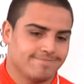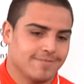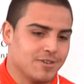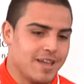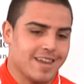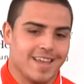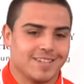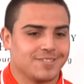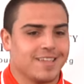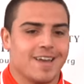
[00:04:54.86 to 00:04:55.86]
don't know how to
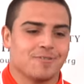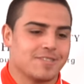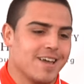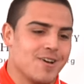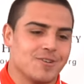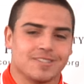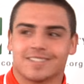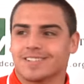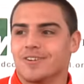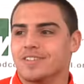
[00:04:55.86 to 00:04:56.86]
answer that without
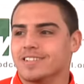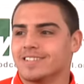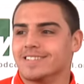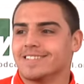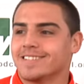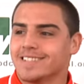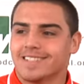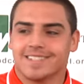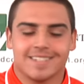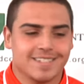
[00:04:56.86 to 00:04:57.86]
going into
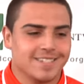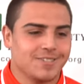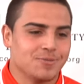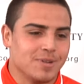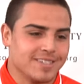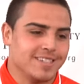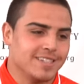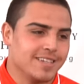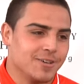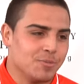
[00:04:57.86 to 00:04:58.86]
too much
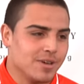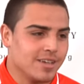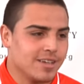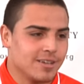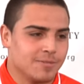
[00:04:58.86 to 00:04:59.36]
detail, but